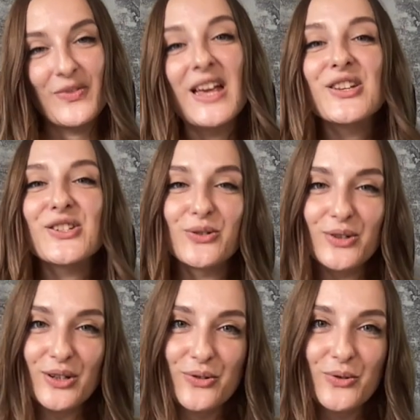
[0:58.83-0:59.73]
So
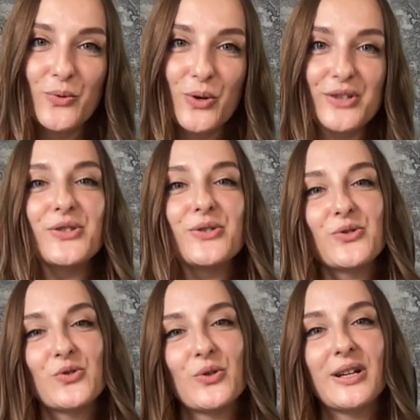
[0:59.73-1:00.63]
if you want to
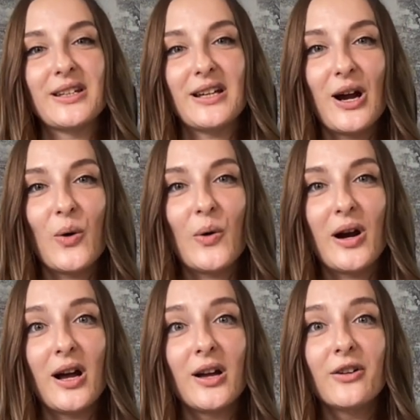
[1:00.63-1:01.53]
join
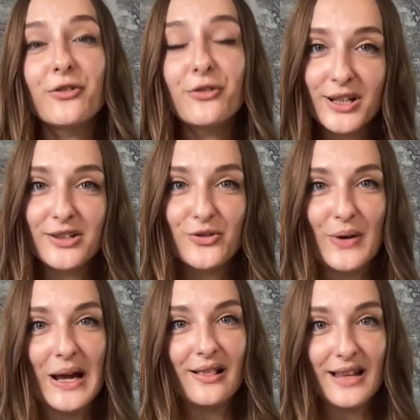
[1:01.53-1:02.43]
our free
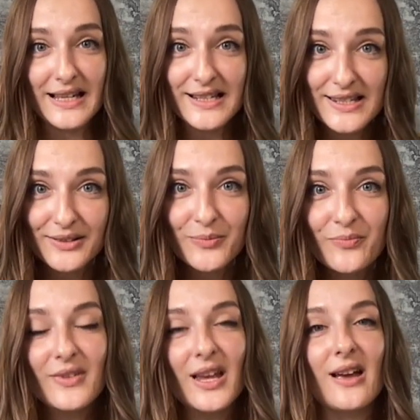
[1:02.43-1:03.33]
trial lesson
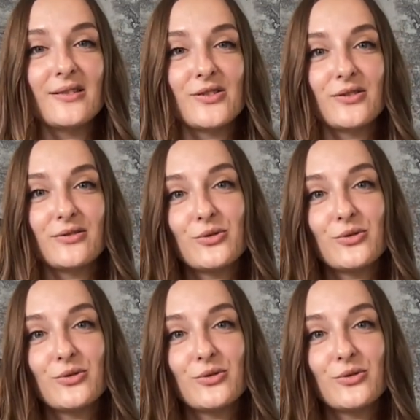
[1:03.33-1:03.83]
and to